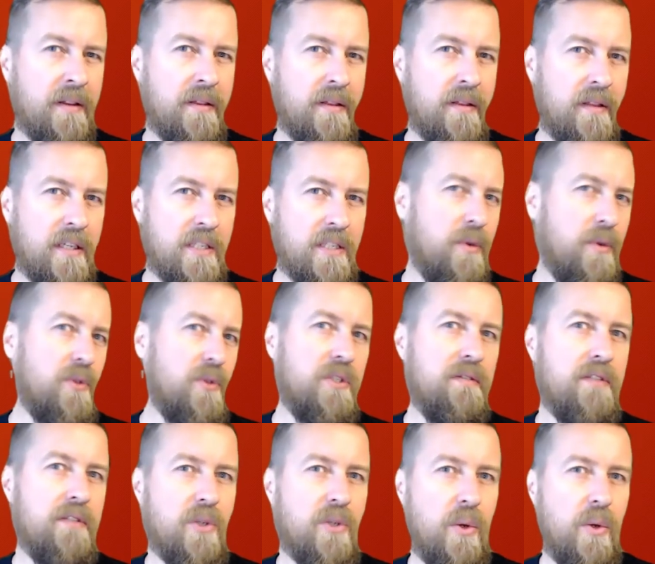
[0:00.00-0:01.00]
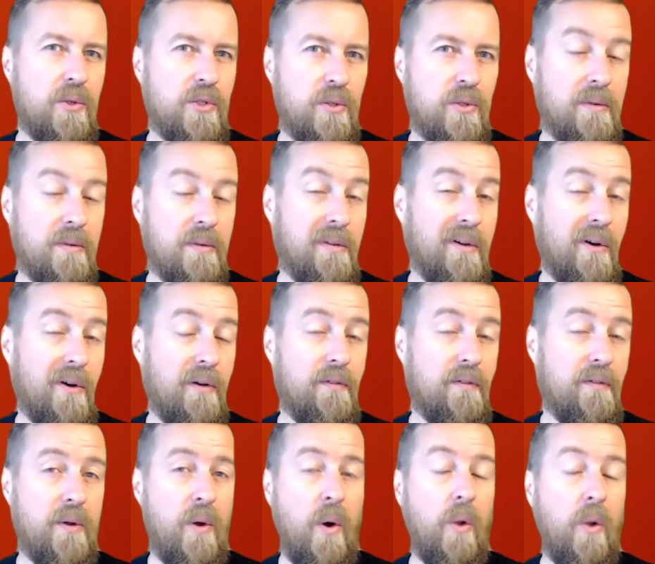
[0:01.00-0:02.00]
This motive is also
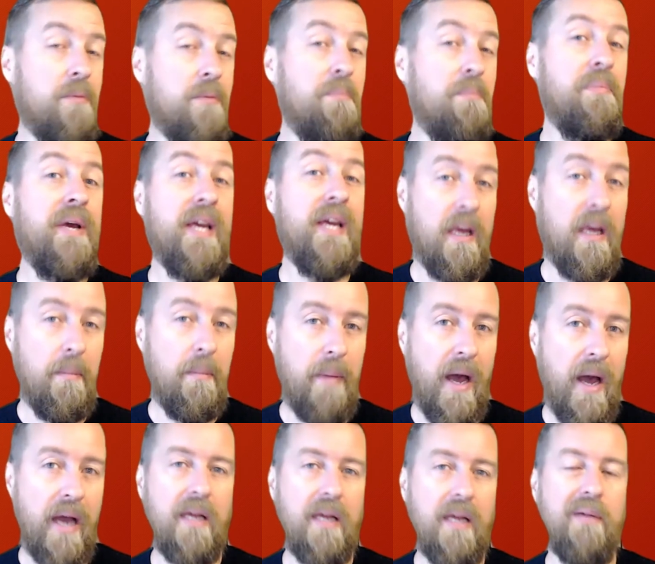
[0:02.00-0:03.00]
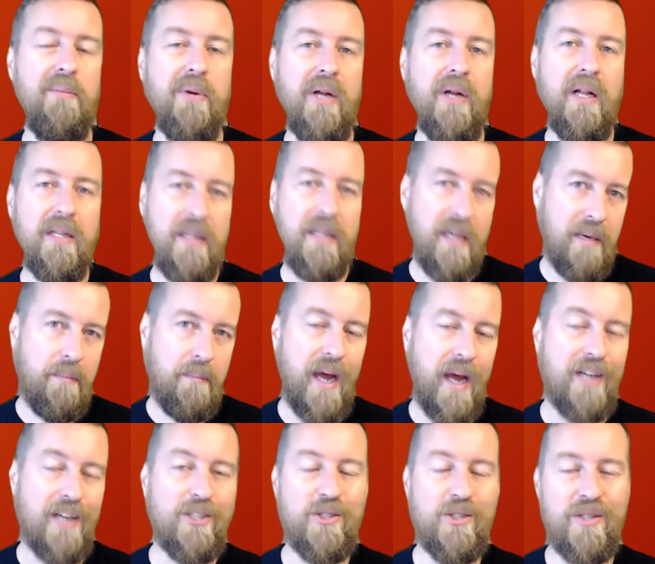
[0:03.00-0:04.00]
often called piggybacking, but I'll get
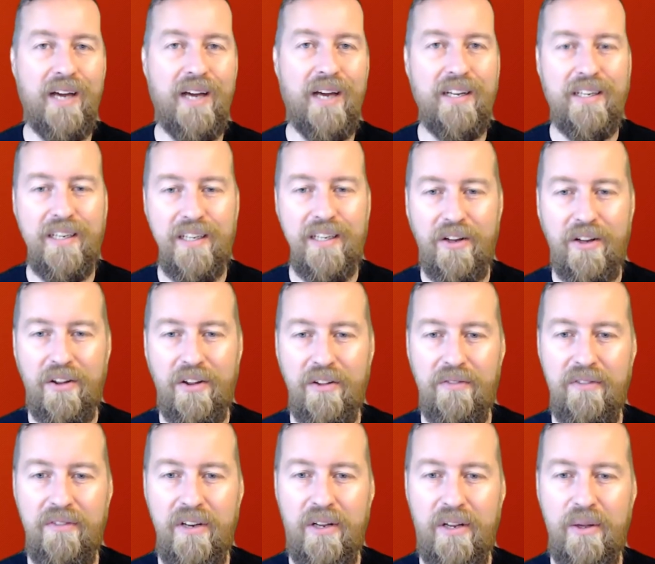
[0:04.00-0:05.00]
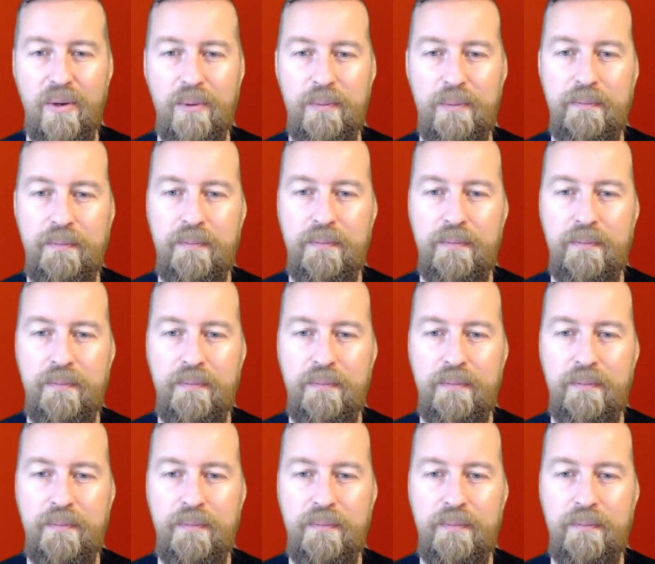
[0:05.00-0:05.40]
back to that in another video.